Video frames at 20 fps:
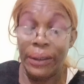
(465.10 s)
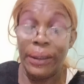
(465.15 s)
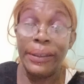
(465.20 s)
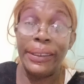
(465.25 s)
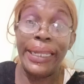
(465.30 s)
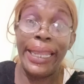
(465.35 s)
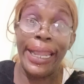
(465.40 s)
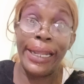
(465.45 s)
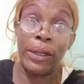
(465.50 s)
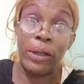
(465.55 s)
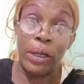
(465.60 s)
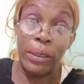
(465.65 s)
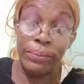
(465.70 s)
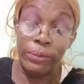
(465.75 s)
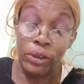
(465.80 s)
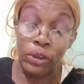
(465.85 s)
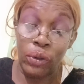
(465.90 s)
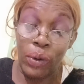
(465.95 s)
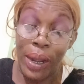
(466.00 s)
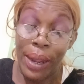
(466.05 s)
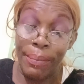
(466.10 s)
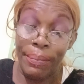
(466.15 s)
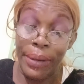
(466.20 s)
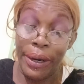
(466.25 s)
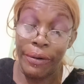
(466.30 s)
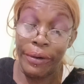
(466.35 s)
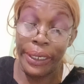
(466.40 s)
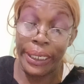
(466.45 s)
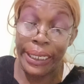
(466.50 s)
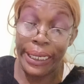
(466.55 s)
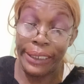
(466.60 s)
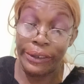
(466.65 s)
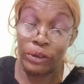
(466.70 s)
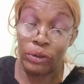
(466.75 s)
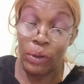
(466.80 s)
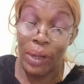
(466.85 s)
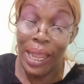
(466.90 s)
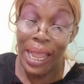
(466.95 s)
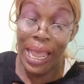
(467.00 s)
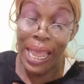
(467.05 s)
They come to America
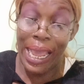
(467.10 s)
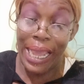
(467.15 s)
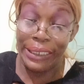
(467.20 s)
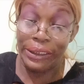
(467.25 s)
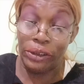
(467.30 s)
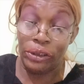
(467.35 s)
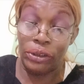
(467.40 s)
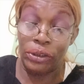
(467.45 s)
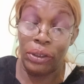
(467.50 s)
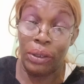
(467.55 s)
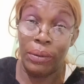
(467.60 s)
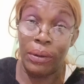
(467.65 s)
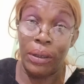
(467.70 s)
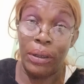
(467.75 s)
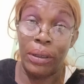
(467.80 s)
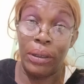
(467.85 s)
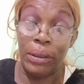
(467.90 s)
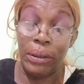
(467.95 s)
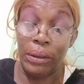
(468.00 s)
to aunt you.